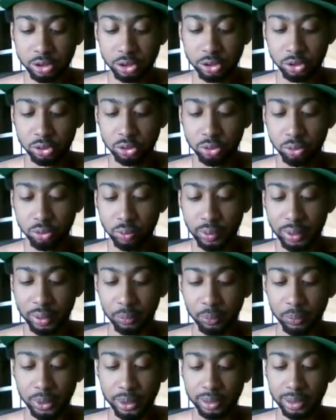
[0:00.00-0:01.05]
to do
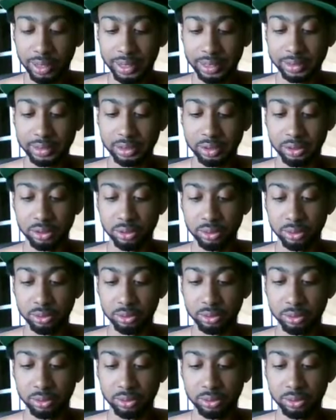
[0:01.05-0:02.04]
and what not to do